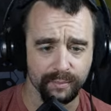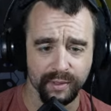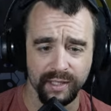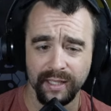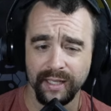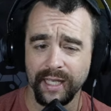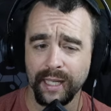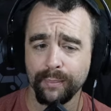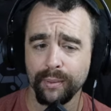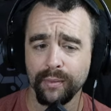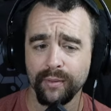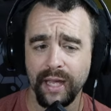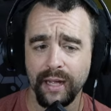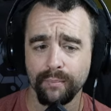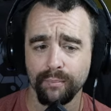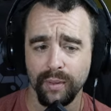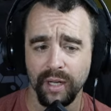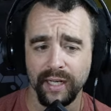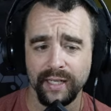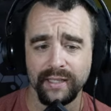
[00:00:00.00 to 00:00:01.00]
And keep that in
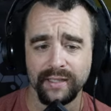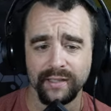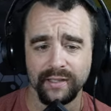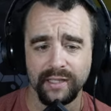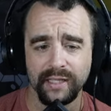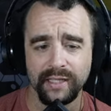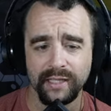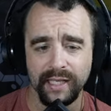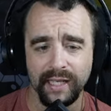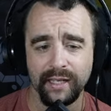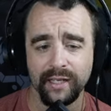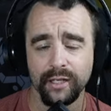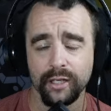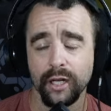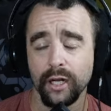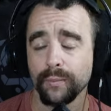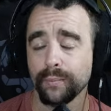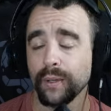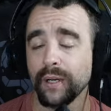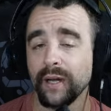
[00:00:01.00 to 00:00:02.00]
mind is these hanging
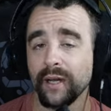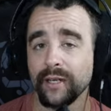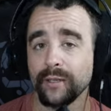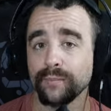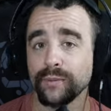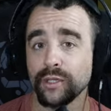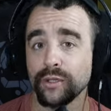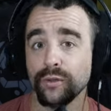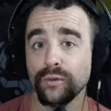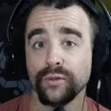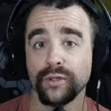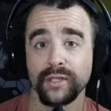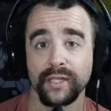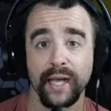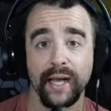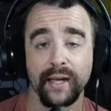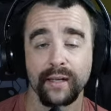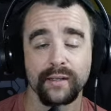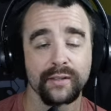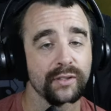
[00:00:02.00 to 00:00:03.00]
cockpit items do
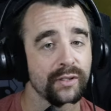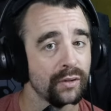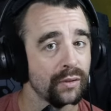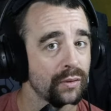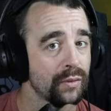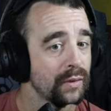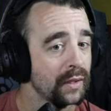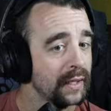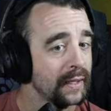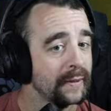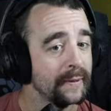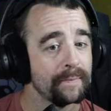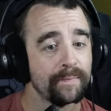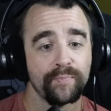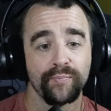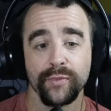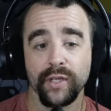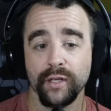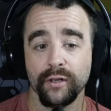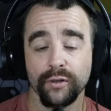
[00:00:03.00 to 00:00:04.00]
stack. So,
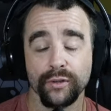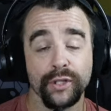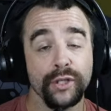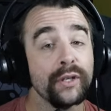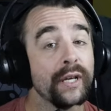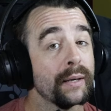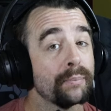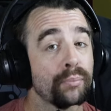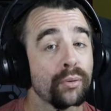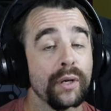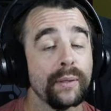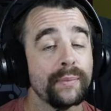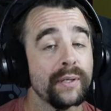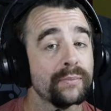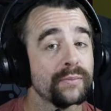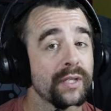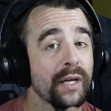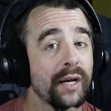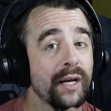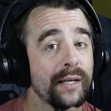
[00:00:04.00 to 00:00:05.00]
you get premium
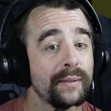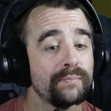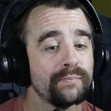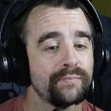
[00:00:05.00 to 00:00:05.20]
time,